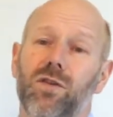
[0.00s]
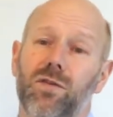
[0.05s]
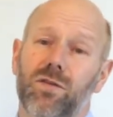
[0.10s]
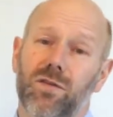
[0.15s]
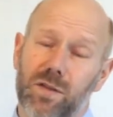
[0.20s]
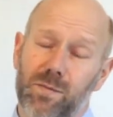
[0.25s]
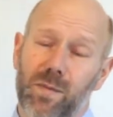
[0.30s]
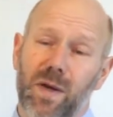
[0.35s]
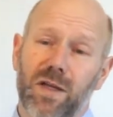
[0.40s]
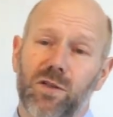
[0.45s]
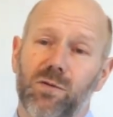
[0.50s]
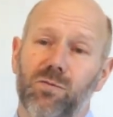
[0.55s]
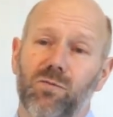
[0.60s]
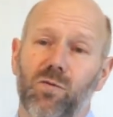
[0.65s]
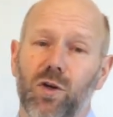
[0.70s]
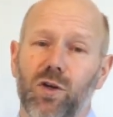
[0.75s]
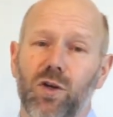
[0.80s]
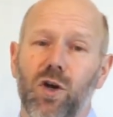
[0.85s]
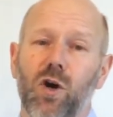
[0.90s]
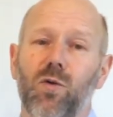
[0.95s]
The spectrum
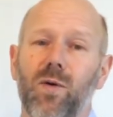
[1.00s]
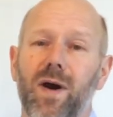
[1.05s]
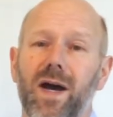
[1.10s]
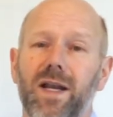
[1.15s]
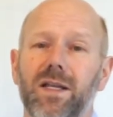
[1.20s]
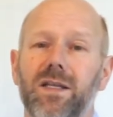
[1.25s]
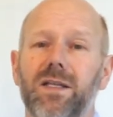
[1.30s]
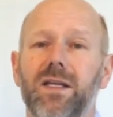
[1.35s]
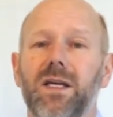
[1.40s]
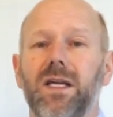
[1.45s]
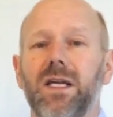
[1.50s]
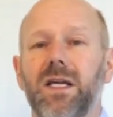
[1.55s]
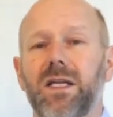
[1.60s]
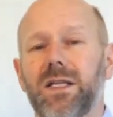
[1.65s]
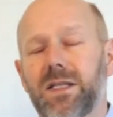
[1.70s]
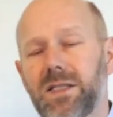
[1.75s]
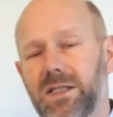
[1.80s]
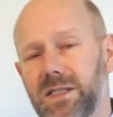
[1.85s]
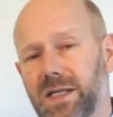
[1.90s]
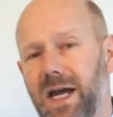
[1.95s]
were co-added,
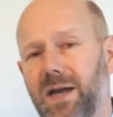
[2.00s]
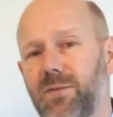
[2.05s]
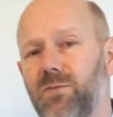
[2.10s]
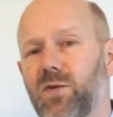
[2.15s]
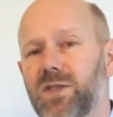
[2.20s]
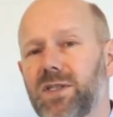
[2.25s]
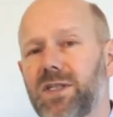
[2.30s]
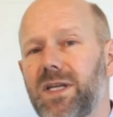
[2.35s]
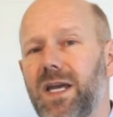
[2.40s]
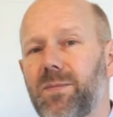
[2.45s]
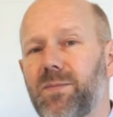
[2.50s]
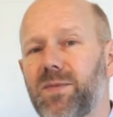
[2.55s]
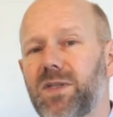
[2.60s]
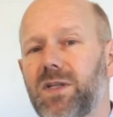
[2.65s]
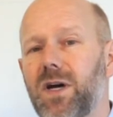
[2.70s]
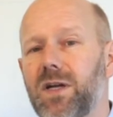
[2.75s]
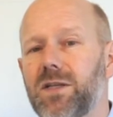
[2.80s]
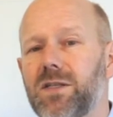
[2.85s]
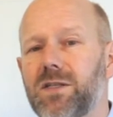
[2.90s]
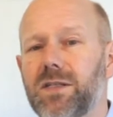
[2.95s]
time was kept
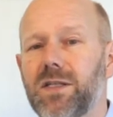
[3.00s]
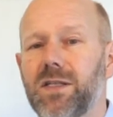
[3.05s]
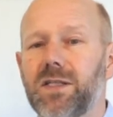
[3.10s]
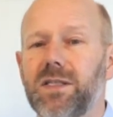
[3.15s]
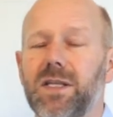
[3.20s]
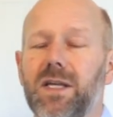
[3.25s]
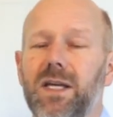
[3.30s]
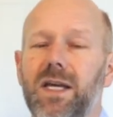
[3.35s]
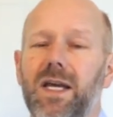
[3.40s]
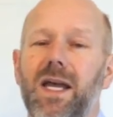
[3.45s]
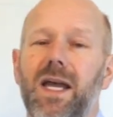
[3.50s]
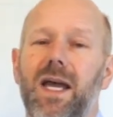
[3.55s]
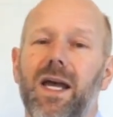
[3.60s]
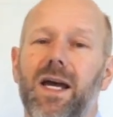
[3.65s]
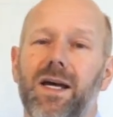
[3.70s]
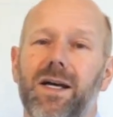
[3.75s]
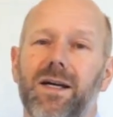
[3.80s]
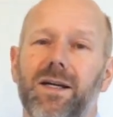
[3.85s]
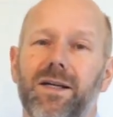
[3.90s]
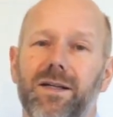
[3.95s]
constant,
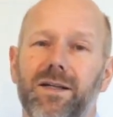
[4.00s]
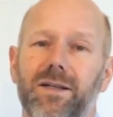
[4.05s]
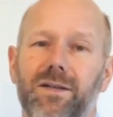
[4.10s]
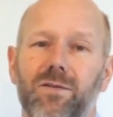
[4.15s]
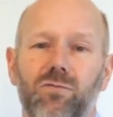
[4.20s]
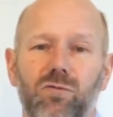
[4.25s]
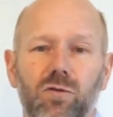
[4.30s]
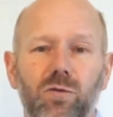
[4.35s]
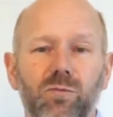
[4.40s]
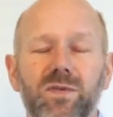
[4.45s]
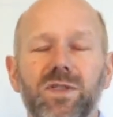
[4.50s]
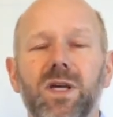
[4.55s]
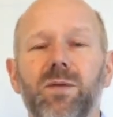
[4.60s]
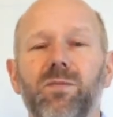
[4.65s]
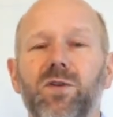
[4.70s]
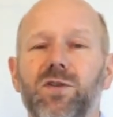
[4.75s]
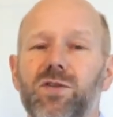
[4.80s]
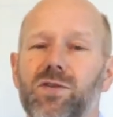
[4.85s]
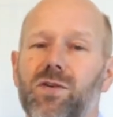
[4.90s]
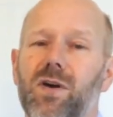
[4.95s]
room
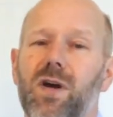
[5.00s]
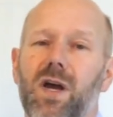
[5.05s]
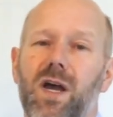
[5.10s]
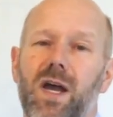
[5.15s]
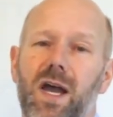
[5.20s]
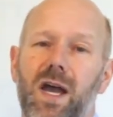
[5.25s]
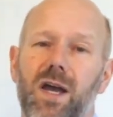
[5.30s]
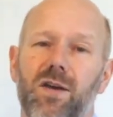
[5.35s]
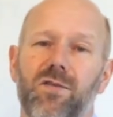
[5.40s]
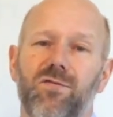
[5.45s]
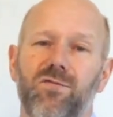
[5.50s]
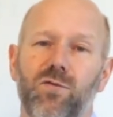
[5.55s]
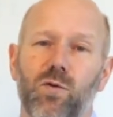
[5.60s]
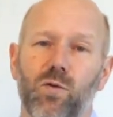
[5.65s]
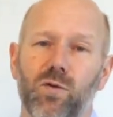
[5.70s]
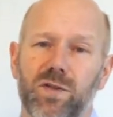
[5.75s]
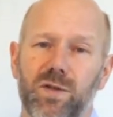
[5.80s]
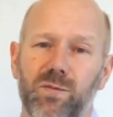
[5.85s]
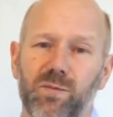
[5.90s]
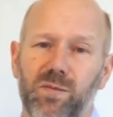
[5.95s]
temperature, and
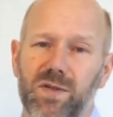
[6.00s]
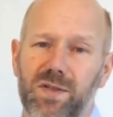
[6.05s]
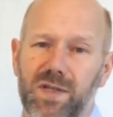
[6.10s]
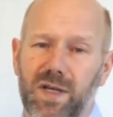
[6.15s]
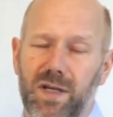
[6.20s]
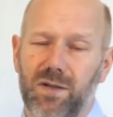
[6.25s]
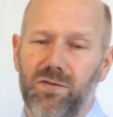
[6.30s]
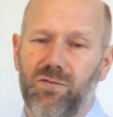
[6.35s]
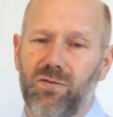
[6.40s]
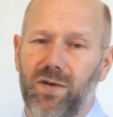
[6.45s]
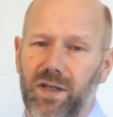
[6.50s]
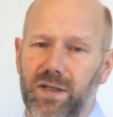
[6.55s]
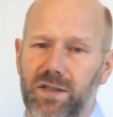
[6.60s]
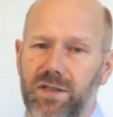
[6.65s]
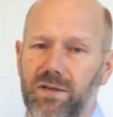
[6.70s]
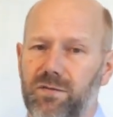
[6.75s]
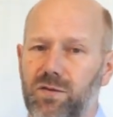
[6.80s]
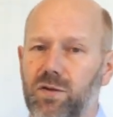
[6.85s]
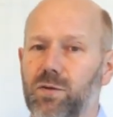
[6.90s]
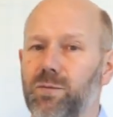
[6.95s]
40%
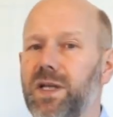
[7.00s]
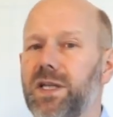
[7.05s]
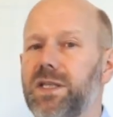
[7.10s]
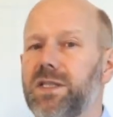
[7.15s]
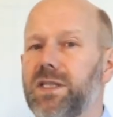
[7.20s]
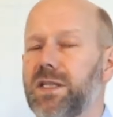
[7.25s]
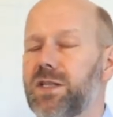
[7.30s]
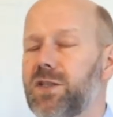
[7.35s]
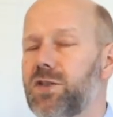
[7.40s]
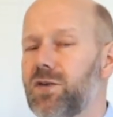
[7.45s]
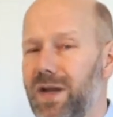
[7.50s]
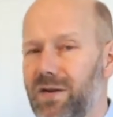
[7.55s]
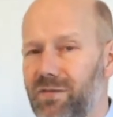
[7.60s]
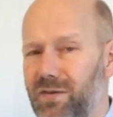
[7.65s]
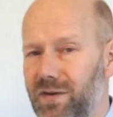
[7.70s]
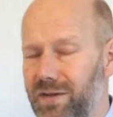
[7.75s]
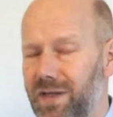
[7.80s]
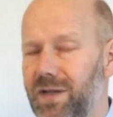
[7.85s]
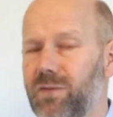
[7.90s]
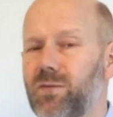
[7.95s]
relative humidity. So
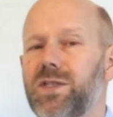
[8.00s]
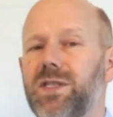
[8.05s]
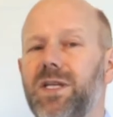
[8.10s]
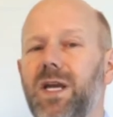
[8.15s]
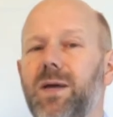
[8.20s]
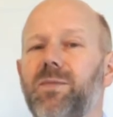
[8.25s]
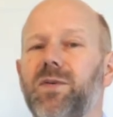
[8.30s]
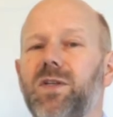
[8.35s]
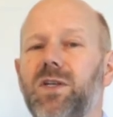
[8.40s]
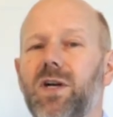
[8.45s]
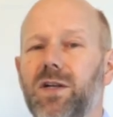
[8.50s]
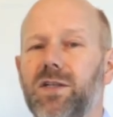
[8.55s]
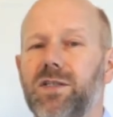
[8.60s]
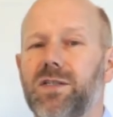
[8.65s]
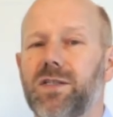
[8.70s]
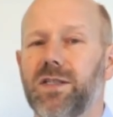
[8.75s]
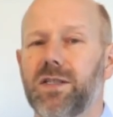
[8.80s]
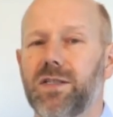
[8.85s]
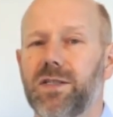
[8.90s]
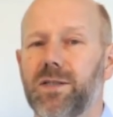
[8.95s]
everything was kept
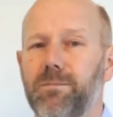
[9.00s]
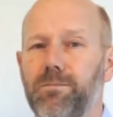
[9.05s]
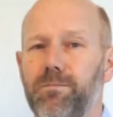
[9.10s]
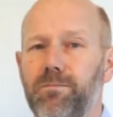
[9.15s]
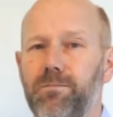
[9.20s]
constant.